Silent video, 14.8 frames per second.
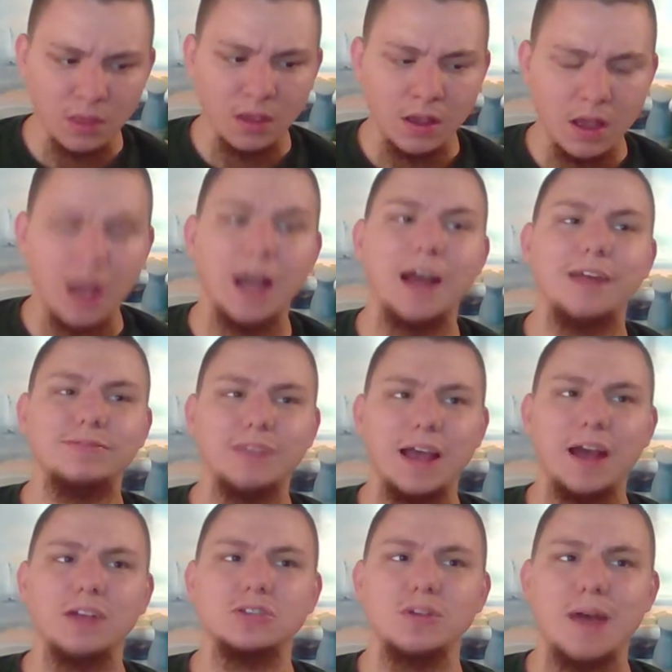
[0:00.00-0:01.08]
I have to
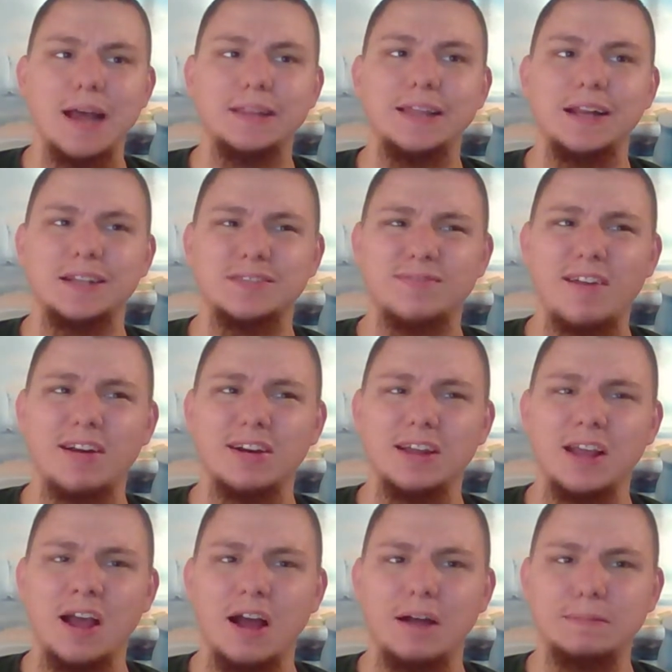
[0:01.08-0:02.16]
also add that it's very
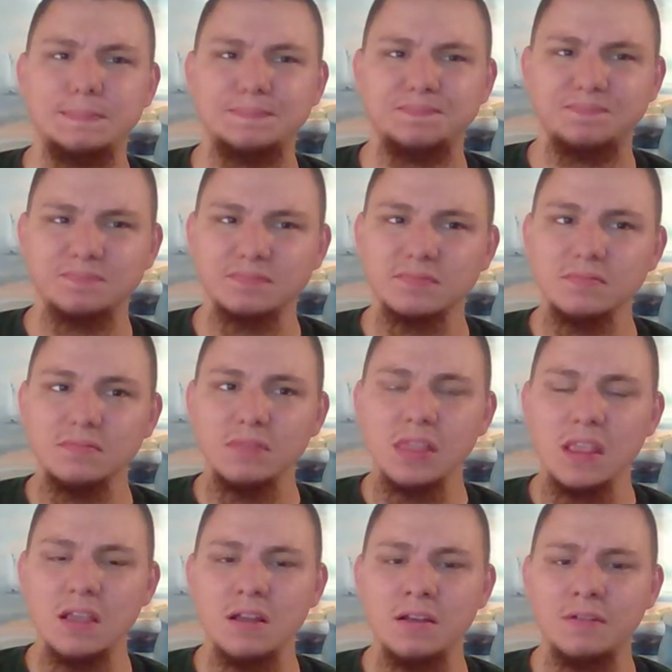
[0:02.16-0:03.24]

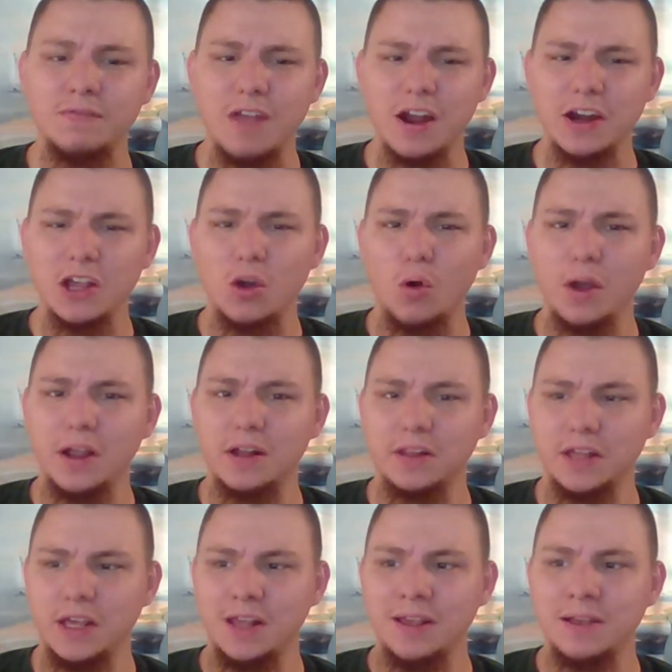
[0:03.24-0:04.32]
very
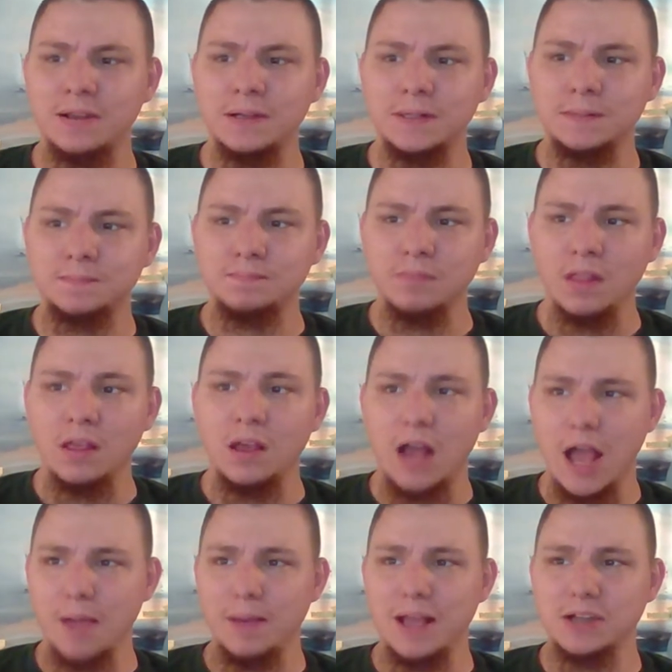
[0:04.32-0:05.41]
oily.
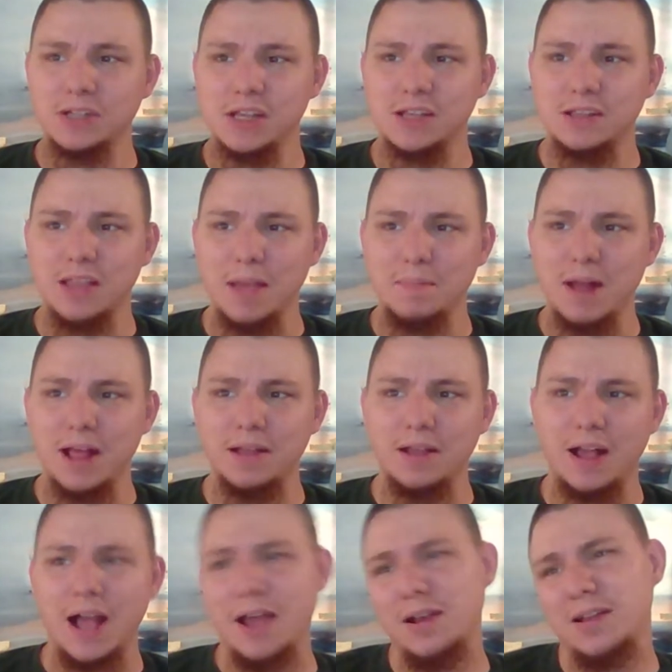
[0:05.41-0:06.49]
I
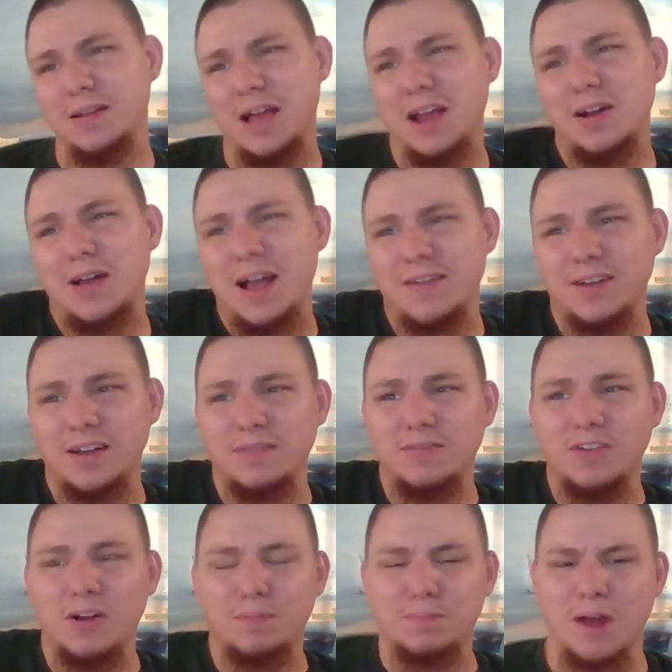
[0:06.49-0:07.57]
don't have a
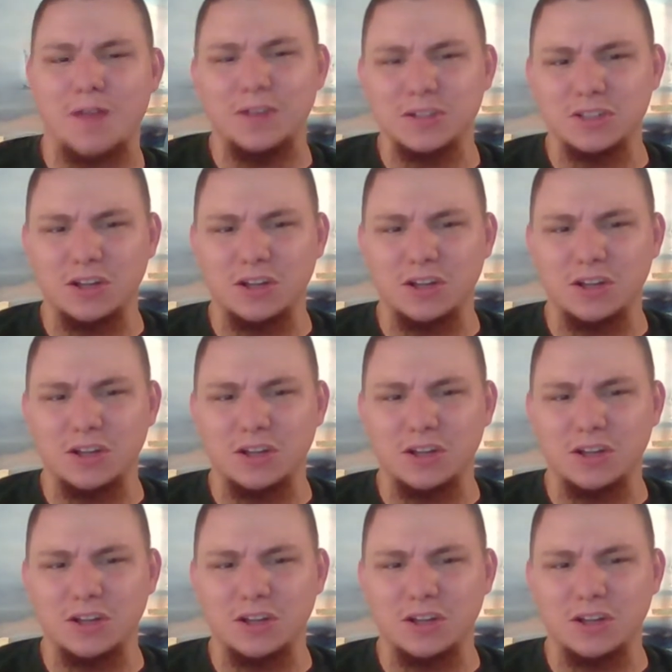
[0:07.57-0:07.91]
real preference on